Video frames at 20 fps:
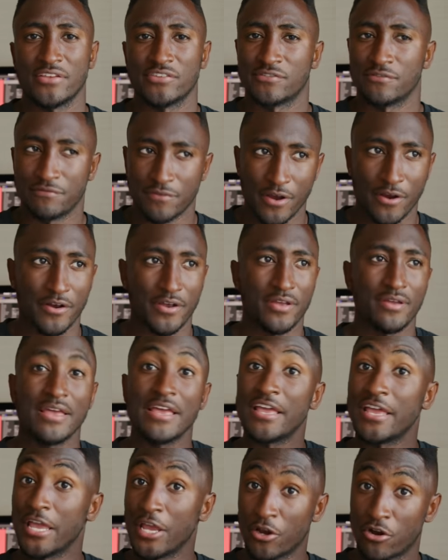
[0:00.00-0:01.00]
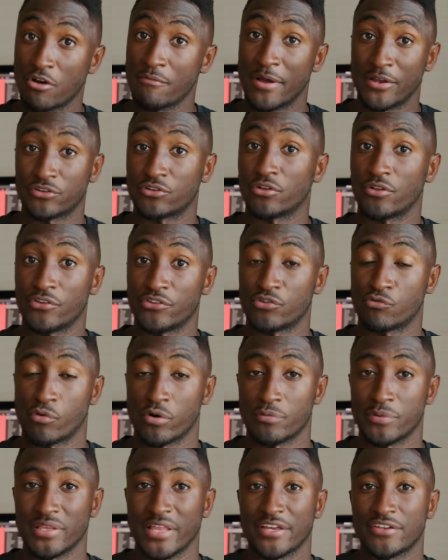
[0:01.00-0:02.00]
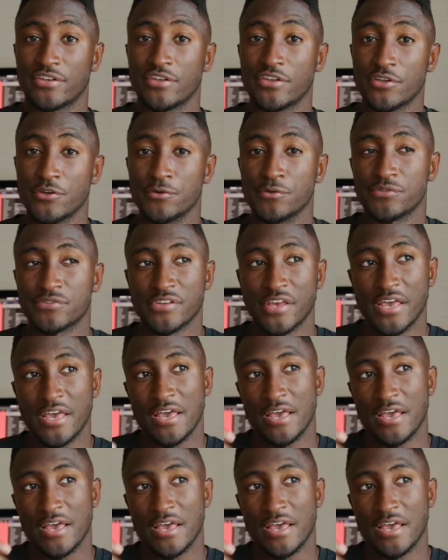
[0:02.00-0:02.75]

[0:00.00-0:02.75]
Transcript: It's very incremental, is the word we like to use,